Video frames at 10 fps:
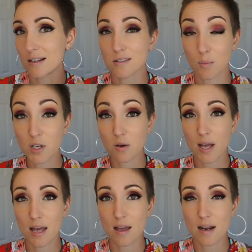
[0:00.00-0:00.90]
So I'm gonna go
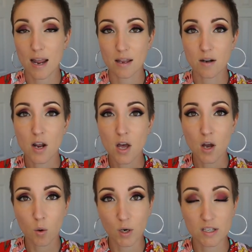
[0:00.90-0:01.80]
ahead and
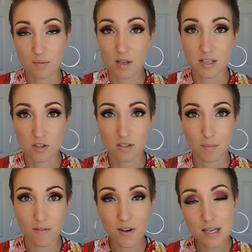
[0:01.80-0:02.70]
work in small sections of
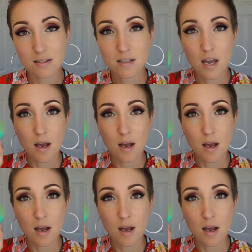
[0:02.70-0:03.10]
my face,